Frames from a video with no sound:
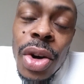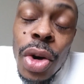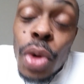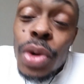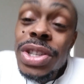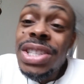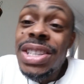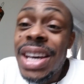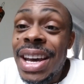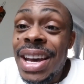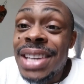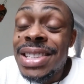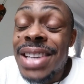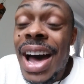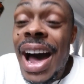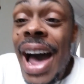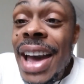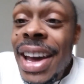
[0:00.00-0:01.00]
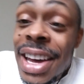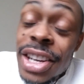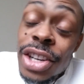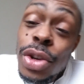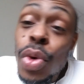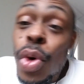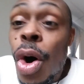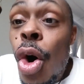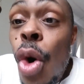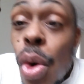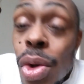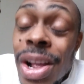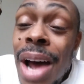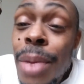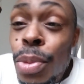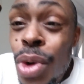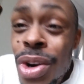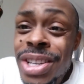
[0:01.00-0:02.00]
who says, I can do a whole
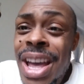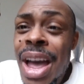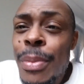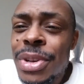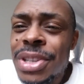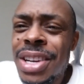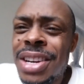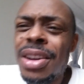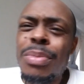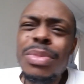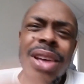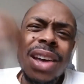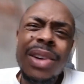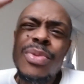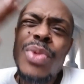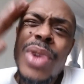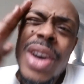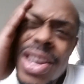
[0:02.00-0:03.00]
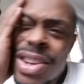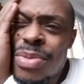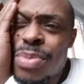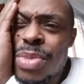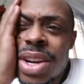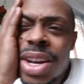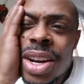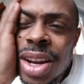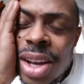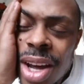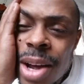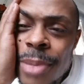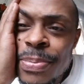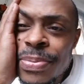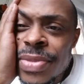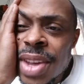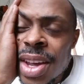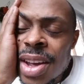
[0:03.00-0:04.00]
lot more damage. And I'm like, wait a minute,
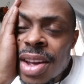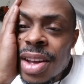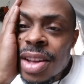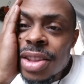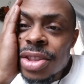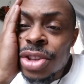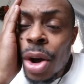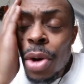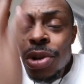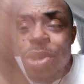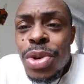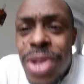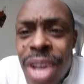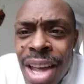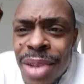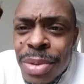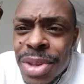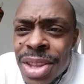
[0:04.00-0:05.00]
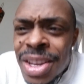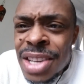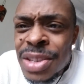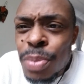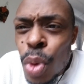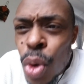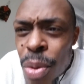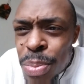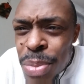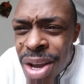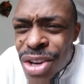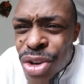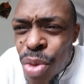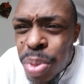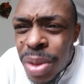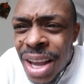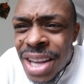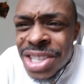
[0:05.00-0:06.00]
okay? Don't you think there's more men
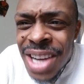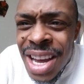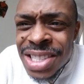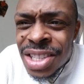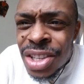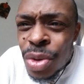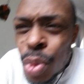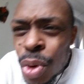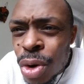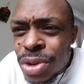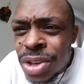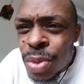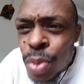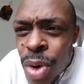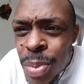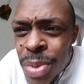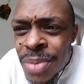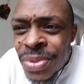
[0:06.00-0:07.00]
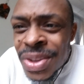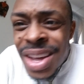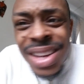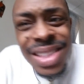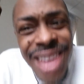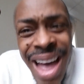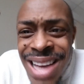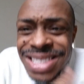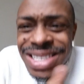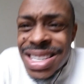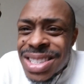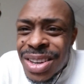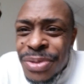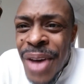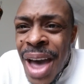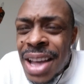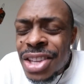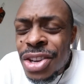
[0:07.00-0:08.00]
who play chess in the world than women? That's just
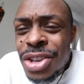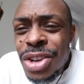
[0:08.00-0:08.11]
a fact.